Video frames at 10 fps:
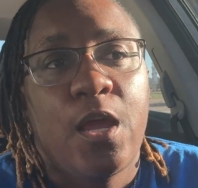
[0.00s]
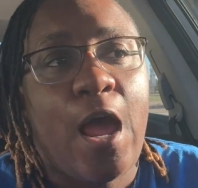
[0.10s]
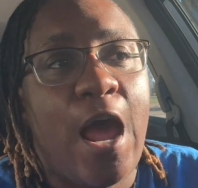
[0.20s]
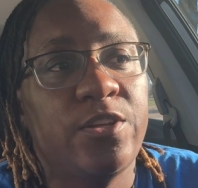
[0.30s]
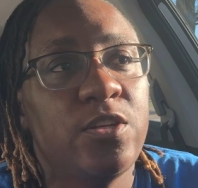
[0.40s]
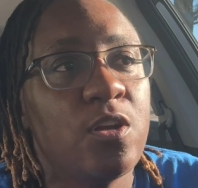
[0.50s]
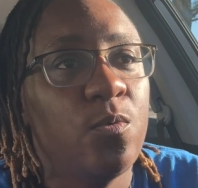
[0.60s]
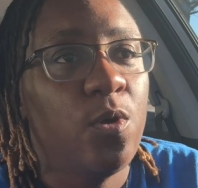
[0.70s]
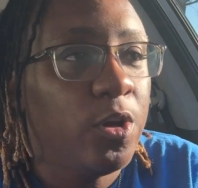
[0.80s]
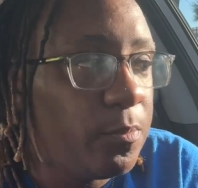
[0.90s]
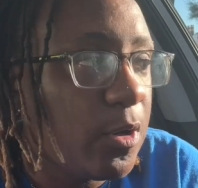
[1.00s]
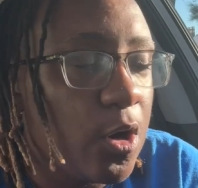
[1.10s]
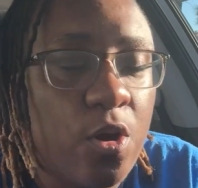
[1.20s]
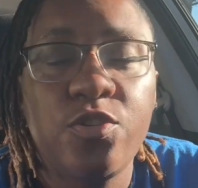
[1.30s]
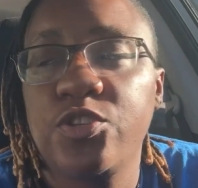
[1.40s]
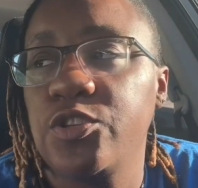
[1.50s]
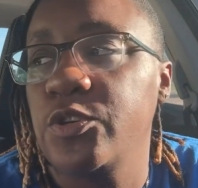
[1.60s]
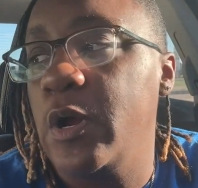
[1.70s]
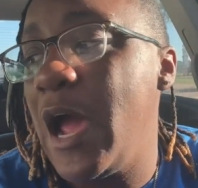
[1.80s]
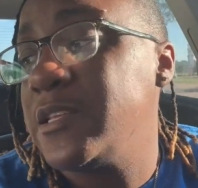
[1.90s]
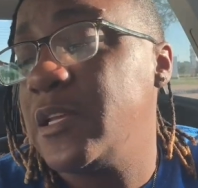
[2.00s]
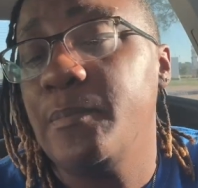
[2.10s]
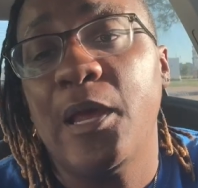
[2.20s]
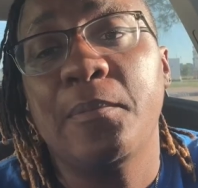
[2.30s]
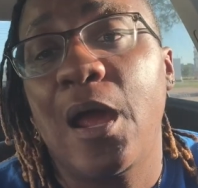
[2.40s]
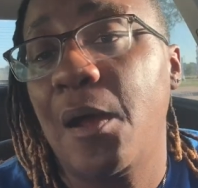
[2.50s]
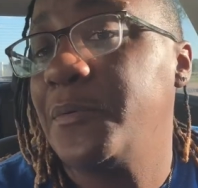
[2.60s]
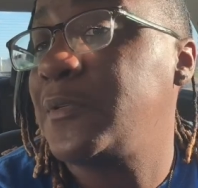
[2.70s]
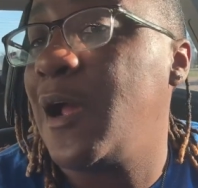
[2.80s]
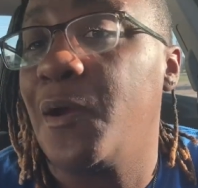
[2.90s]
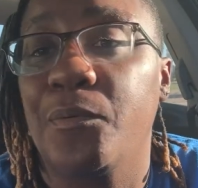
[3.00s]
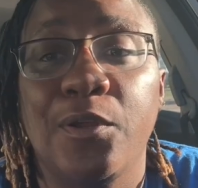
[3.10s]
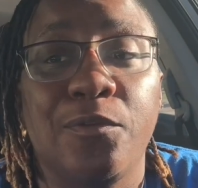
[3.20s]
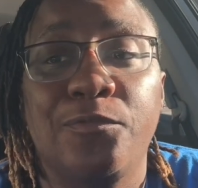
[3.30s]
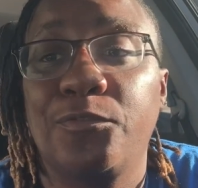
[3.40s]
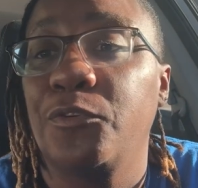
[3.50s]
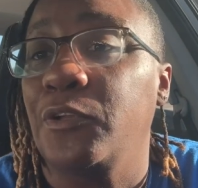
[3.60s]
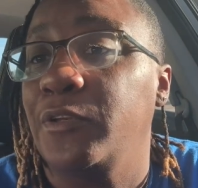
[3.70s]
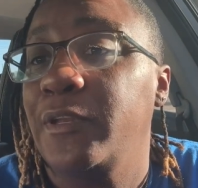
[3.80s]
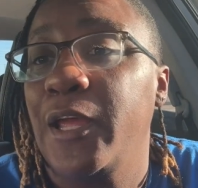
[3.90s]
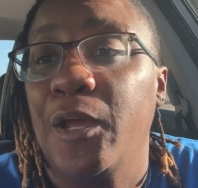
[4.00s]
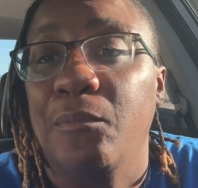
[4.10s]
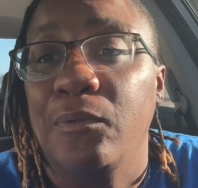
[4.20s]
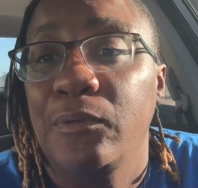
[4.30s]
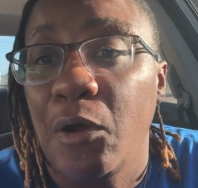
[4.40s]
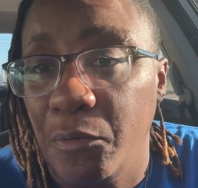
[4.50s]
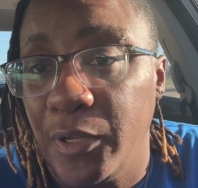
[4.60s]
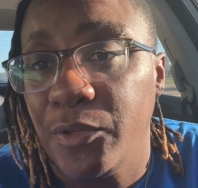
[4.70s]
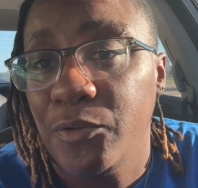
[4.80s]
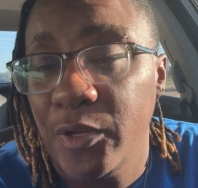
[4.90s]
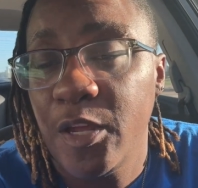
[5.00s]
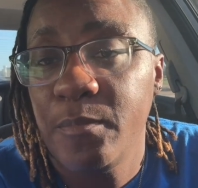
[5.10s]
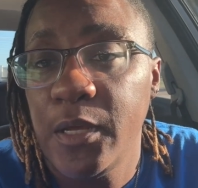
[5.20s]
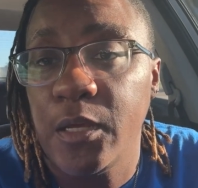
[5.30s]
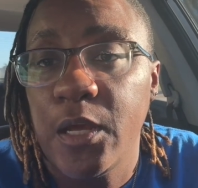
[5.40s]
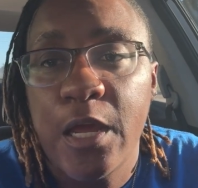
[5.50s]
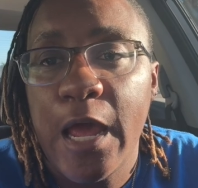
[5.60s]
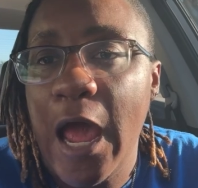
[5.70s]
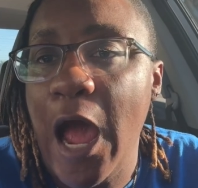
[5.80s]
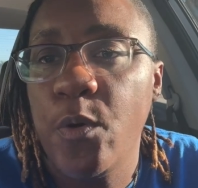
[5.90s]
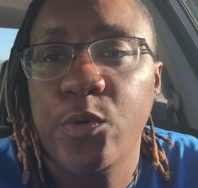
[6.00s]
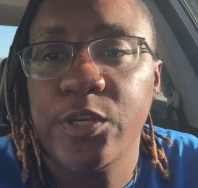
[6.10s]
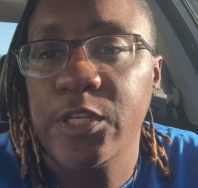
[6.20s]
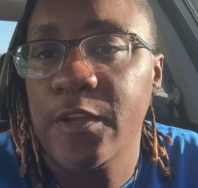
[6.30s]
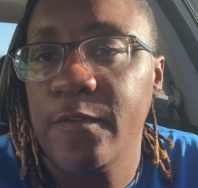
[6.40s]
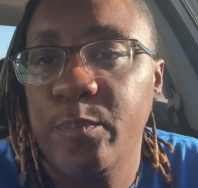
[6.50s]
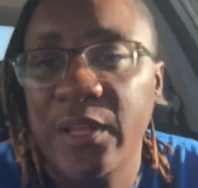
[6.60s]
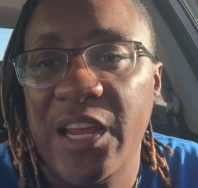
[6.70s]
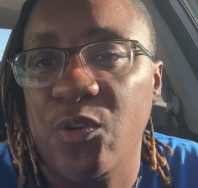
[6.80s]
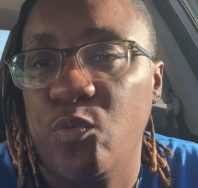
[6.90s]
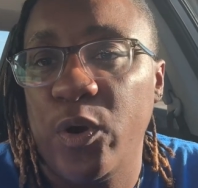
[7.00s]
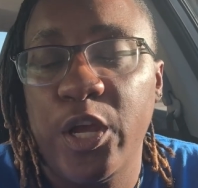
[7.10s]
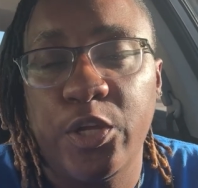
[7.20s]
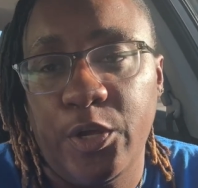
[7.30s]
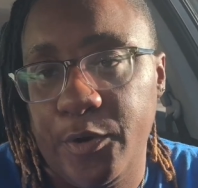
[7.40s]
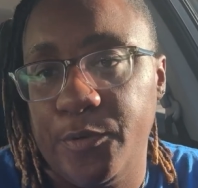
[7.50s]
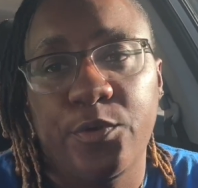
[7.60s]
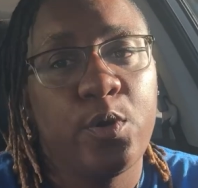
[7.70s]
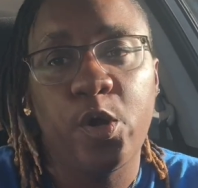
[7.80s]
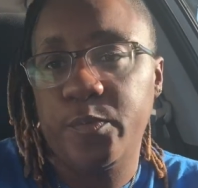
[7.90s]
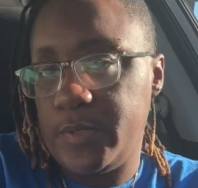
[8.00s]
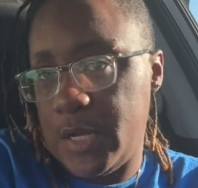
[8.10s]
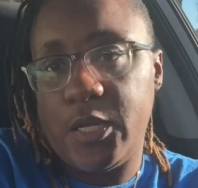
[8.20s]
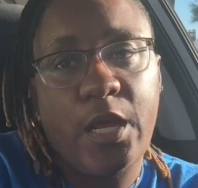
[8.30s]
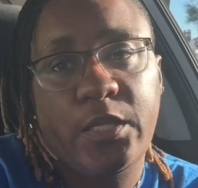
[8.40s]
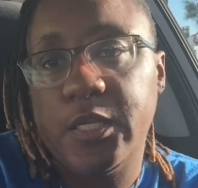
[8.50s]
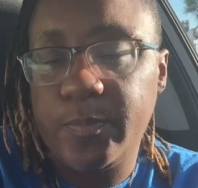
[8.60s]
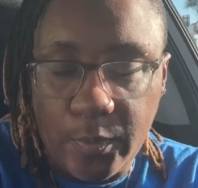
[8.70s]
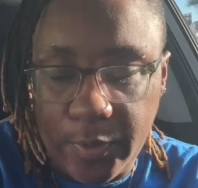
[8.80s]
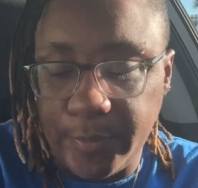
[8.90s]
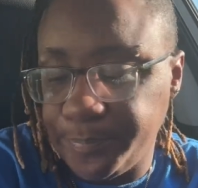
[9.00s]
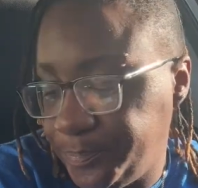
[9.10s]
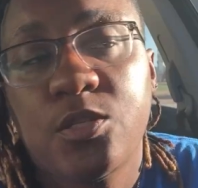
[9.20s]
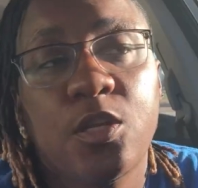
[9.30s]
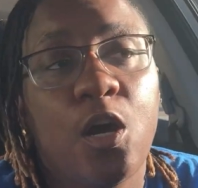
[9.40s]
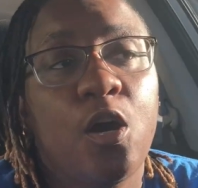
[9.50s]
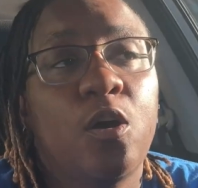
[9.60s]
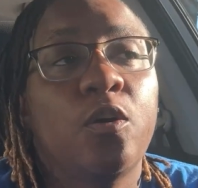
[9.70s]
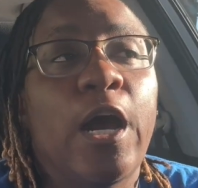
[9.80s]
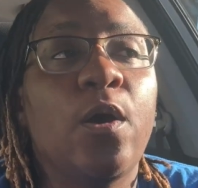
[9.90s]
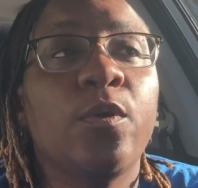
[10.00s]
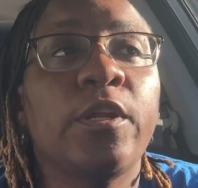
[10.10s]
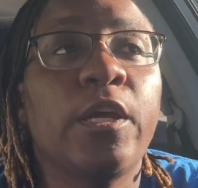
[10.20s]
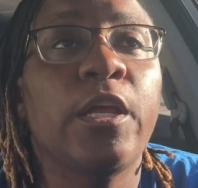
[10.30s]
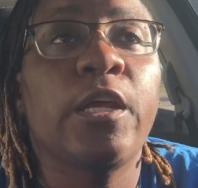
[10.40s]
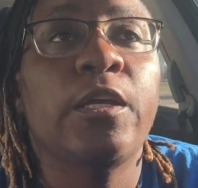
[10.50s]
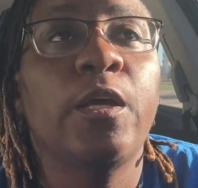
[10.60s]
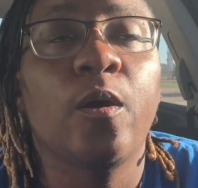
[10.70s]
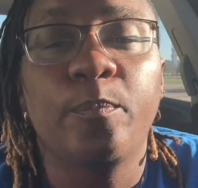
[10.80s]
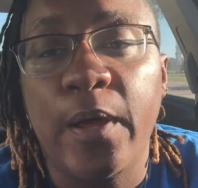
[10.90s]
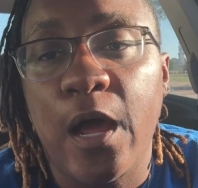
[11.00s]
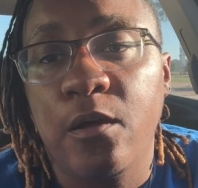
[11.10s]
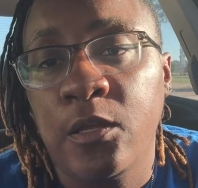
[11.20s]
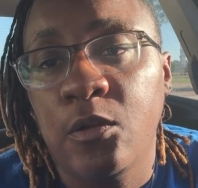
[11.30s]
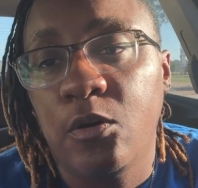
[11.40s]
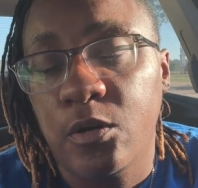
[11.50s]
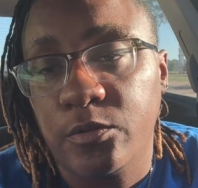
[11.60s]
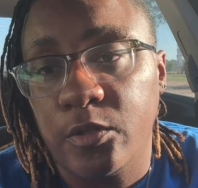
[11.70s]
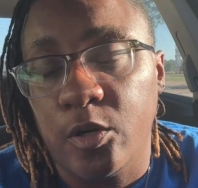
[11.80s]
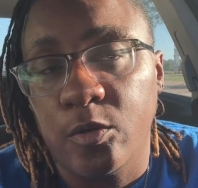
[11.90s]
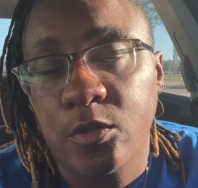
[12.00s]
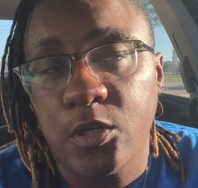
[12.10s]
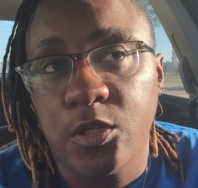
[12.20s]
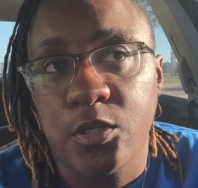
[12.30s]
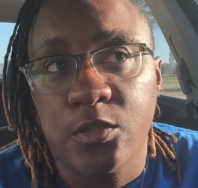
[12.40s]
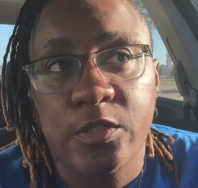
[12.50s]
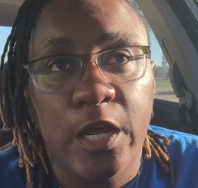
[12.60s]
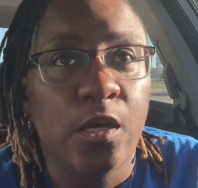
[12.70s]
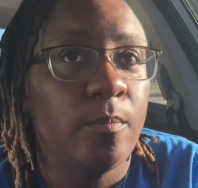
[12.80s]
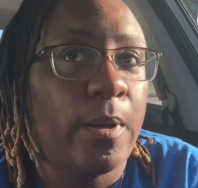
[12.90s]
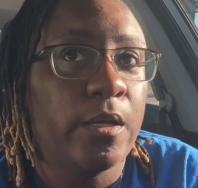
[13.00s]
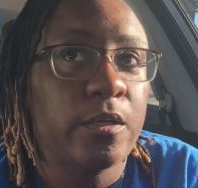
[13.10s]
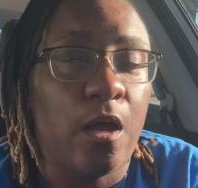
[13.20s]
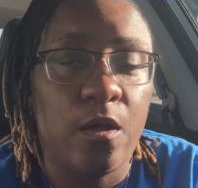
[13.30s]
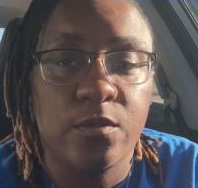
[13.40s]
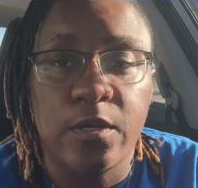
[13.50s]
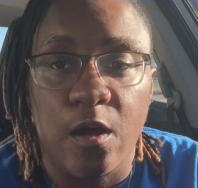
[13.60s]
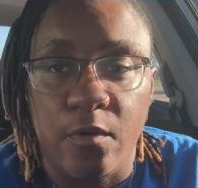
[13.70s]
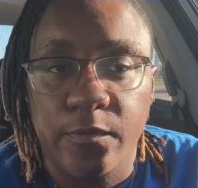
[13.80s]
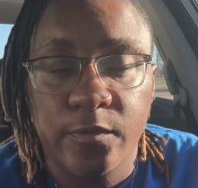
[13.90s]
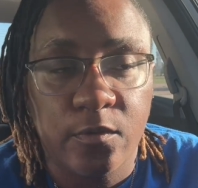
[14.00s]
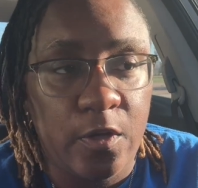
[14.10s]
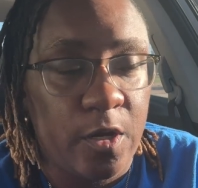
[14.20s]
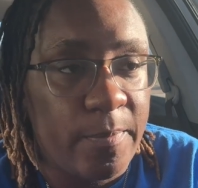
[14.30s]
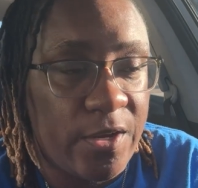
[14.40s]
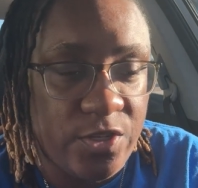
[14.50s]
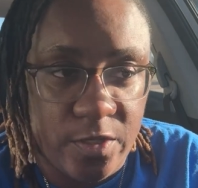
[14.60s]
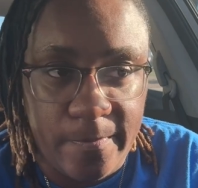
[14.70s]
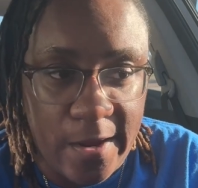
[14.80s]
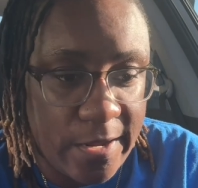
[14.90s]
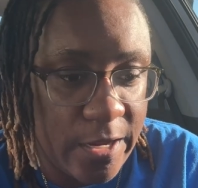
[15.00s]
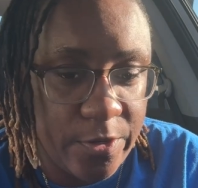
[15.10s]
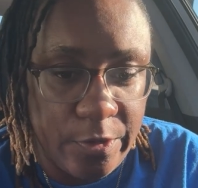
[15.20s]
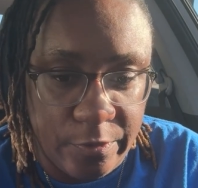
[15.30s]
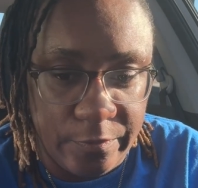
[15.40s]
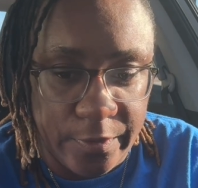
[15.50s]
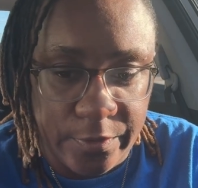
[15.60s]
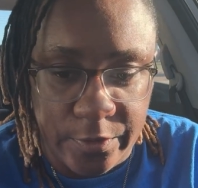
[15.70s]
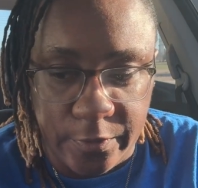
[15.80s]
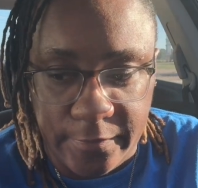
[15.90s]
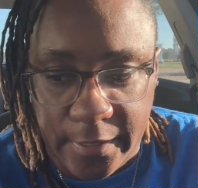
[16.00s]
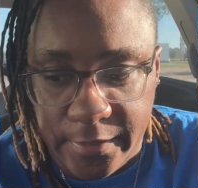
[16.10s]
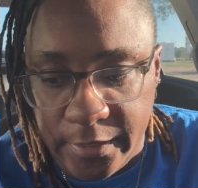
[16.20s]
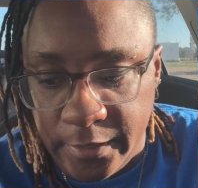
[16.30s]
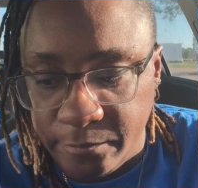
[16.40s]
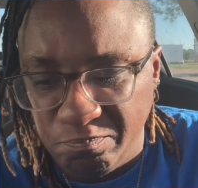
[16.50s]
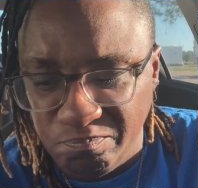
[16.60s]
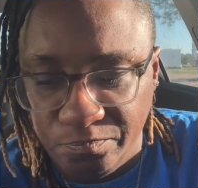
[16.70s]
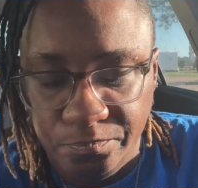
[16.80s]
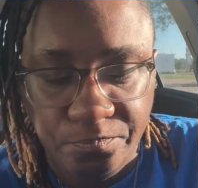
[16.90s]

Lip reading: I just don't want him to hurt you. I said, baby, I was already fully damn loaded. You hear me? I wasn't even playing the radio. You know what I'm saying? At this point. So I went ahead and helped out in ortho because everybody calls off. Everybody just about got COVID, stuff like that.